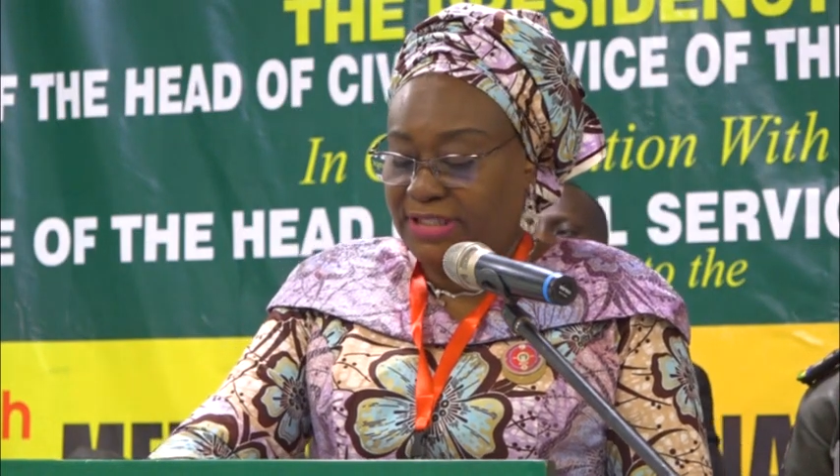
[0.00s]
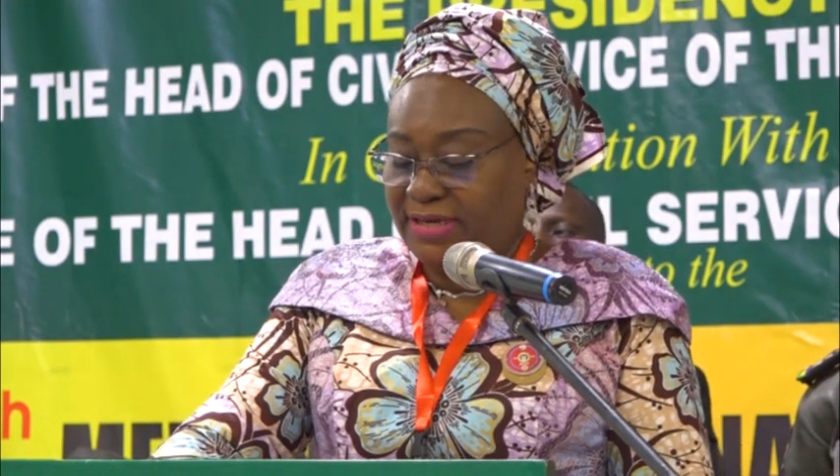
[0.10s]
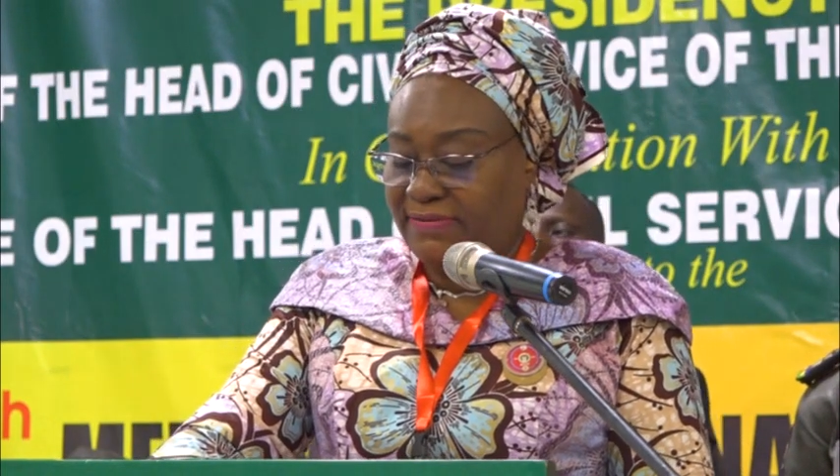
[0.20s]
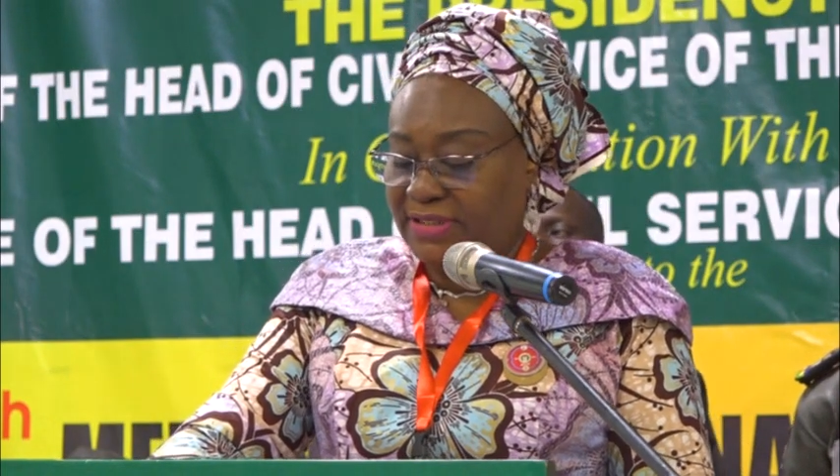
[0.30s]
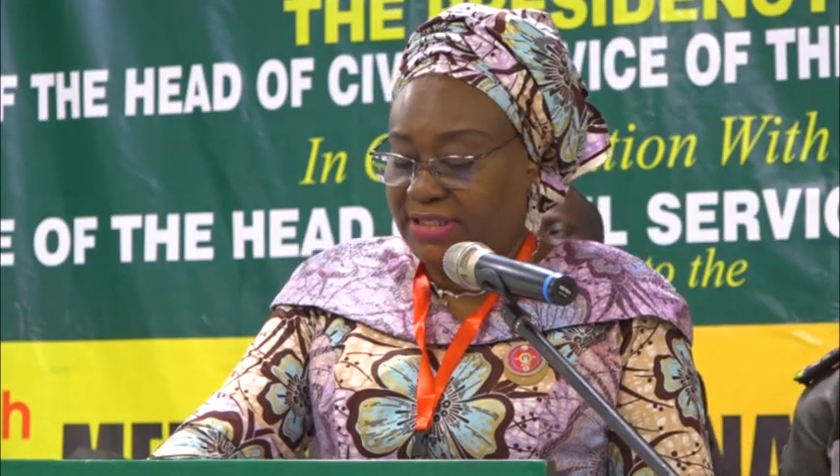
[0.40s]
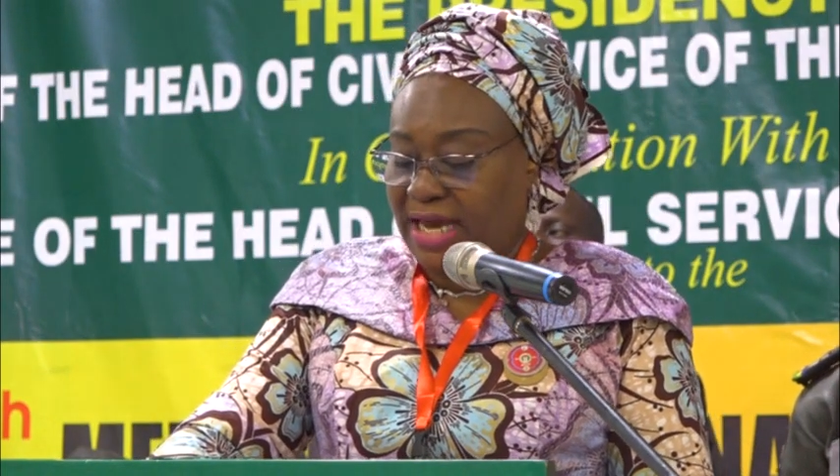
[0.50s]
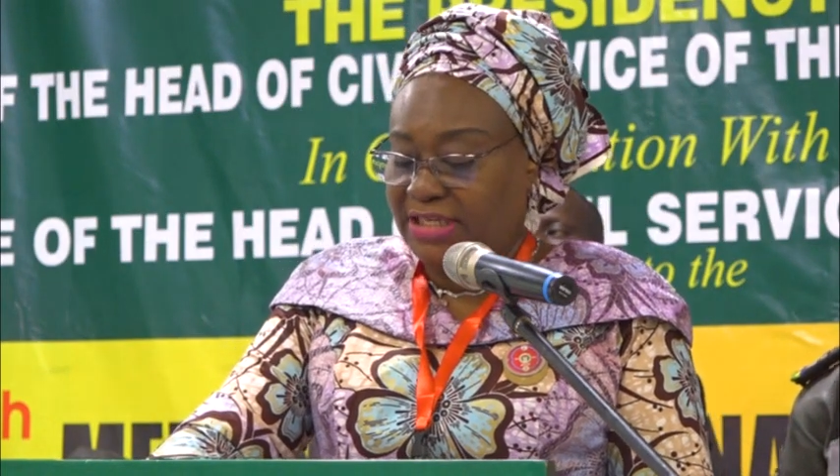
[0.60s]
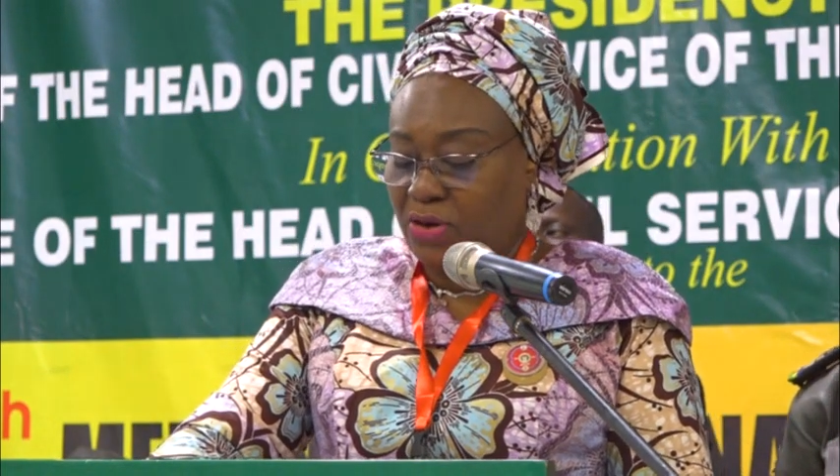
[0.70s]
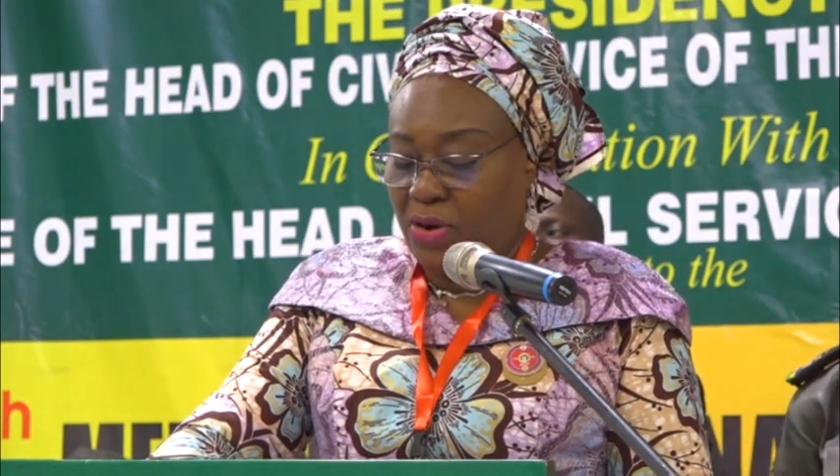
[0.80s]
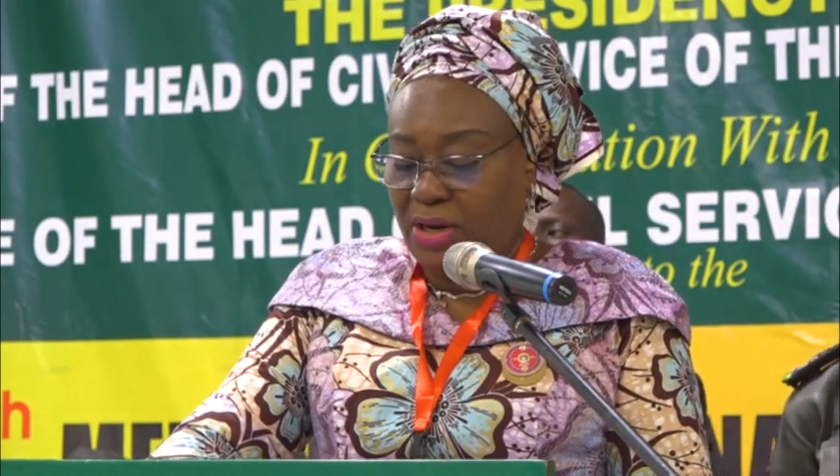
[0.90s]
service
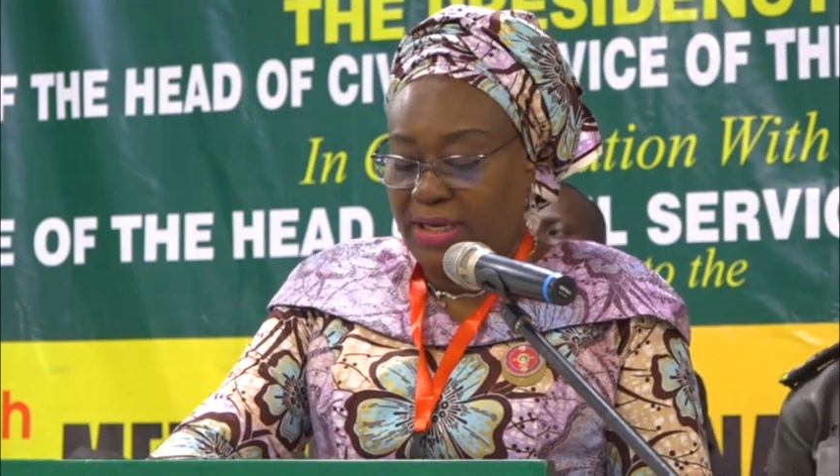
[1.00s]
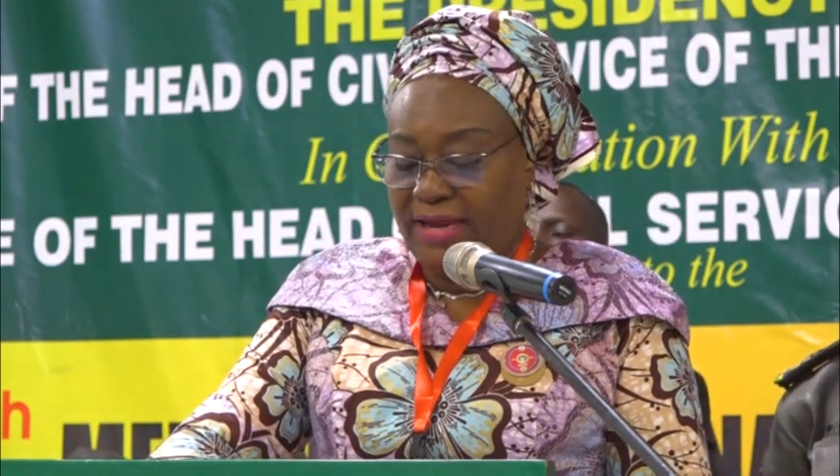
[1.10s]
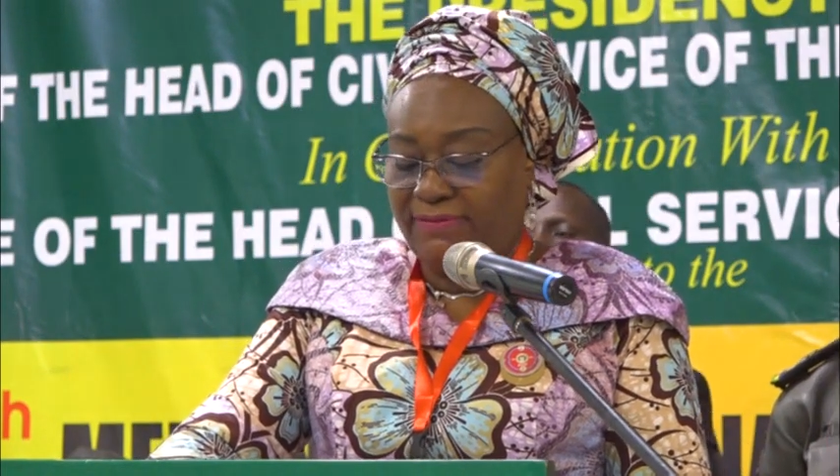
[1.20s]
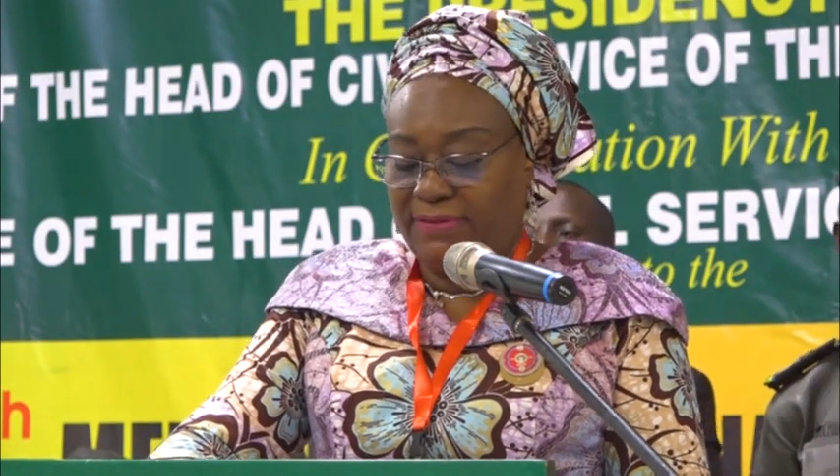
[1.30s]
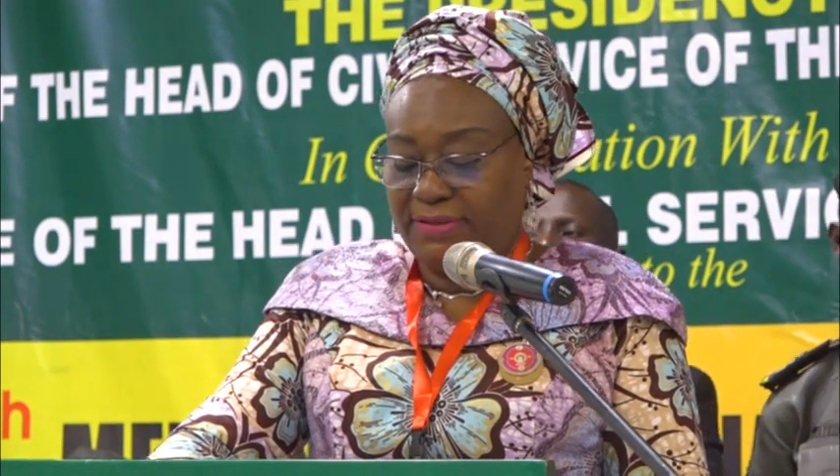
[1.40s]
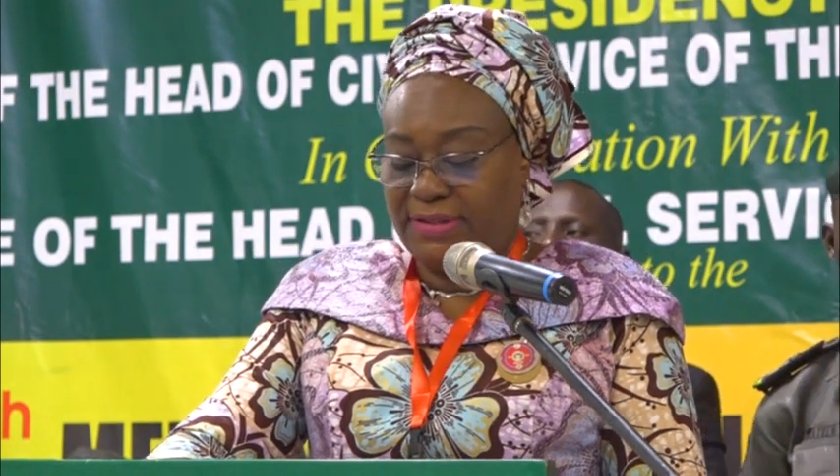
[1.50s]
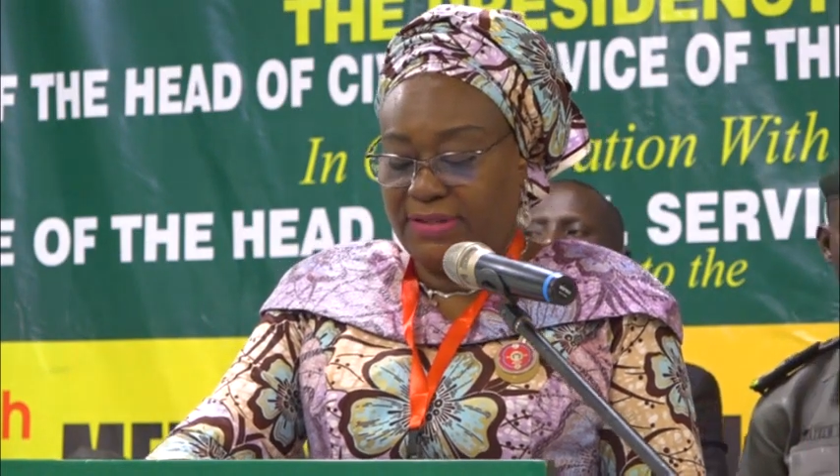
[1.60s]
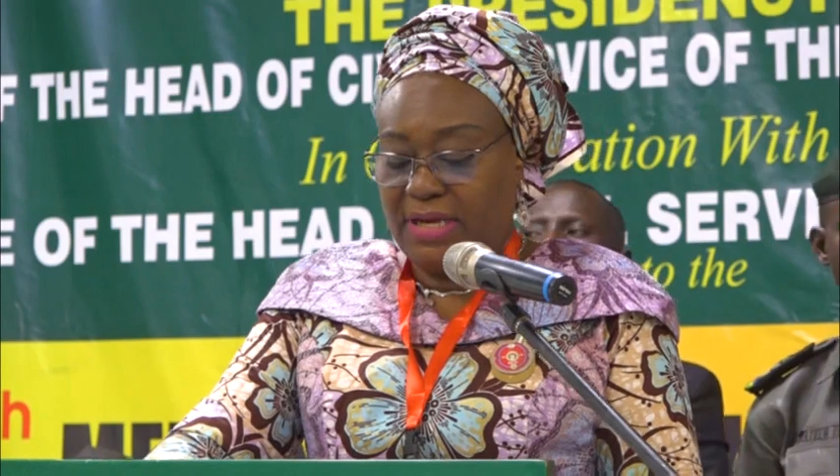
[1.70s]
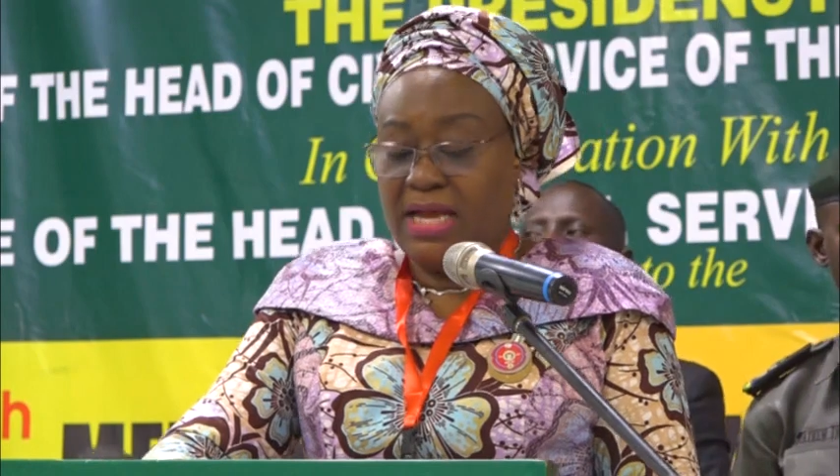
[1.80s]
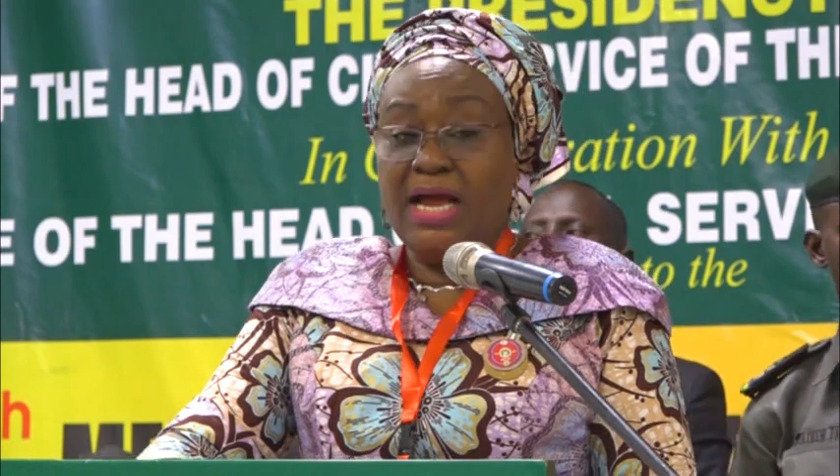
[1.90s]
at all levels